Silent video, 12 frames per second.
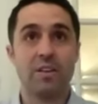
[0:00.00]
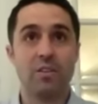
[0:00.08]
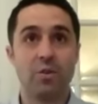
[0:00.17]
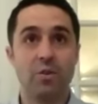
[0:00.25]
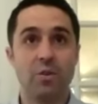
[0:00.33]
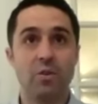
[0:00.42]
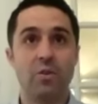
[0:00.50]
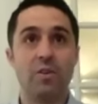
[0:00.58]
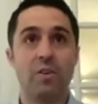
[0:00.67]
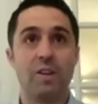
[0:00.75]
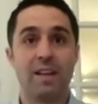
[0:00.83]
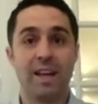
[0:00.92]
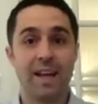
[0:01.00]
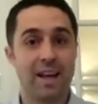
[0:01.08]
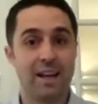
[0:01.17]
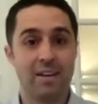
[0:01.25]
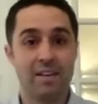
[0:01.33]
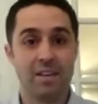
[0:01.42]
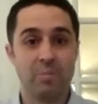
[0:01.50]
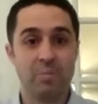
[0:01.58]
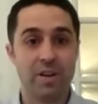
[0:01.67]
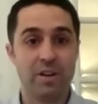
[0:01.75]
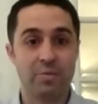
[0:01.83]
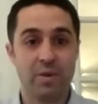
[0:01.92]
to get into a
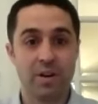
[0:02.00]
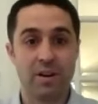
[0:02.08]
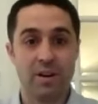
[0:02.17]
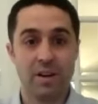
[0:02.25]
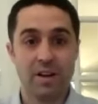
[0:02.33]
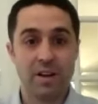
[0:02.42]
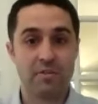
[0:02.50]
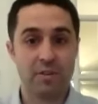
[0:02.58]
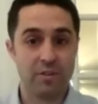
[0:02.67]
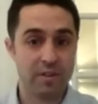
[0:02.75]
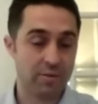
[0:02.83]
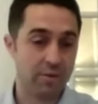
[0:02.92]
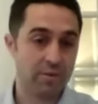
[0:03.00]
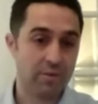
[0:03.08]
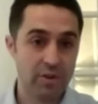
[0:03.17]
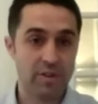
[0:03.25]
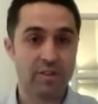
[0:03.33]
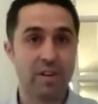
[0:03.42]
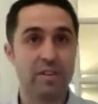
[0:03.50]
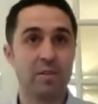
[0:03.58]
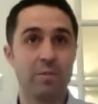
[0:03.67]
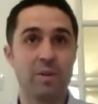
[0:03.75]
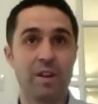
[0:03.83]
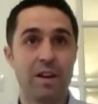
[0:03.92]
place where I feel like we're fully
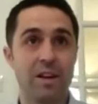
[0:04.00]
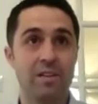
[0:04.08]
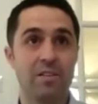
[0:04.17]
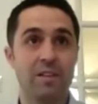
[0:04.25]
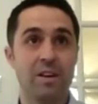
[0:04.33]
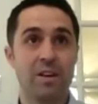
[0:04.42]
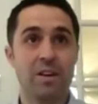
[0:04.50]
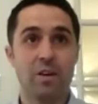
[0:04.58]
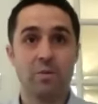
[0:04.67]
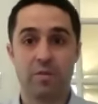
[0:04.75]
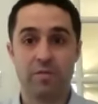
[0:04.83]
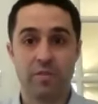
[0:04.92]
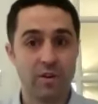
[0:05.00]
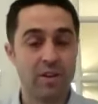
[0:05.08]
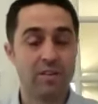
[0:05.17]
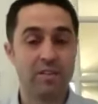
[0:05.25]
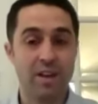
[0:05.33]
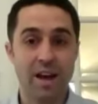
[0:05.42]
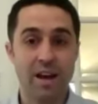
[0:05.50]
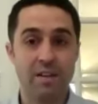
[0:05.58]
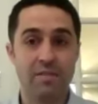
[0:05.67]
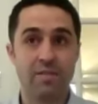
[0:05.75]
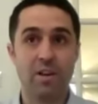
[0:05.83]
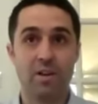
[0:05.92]
systematized, we're fully
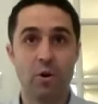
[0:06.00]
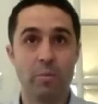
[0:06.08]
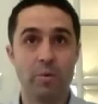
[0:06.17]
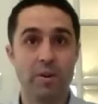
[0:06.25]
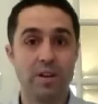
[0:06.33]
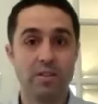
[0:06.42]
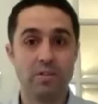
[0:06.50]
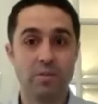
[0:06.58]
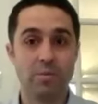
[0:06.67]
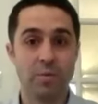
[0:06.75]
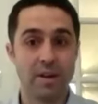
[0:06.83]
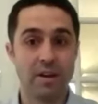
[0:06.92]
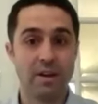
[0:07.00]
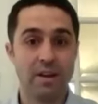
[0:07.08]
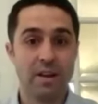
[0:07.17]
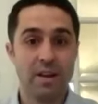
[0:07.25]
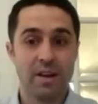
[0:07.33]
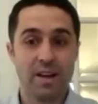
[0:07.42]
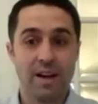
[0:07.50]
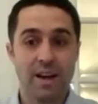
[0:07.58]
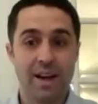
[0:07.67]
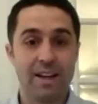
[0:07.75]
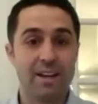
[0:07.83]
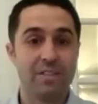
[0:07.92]
staffed and operational, where
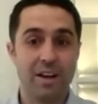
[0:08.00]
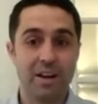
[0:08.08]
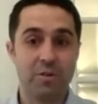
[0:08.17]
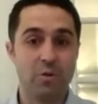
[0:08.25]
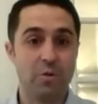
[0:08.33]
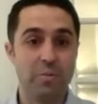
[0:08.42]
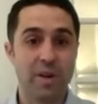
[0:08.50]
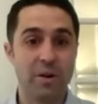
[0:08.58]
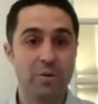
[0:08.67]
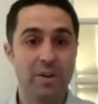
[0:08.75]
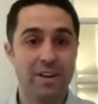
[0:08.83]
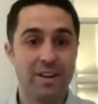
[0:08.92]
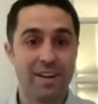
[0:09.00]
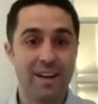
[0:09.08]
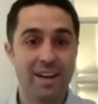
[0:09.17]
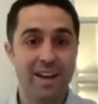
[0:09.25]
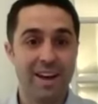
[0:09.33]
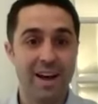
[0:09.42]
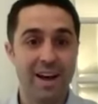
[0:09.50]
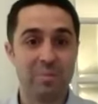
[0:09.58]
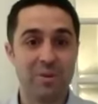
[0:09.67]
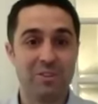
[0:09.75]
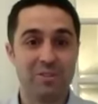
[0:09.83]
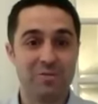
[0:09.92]
I can sit at home now and
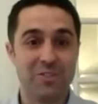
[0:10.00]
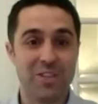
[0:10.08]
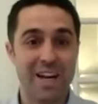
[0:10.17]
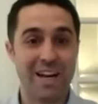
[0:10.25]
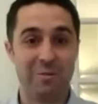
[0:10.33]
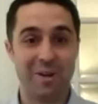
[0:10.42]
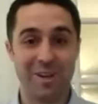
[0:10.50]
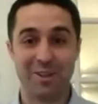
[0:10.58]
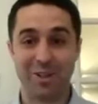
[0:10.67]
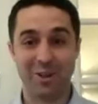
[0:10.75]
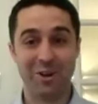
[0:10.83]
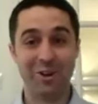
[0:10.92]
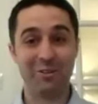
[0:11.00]
happily chat away to you,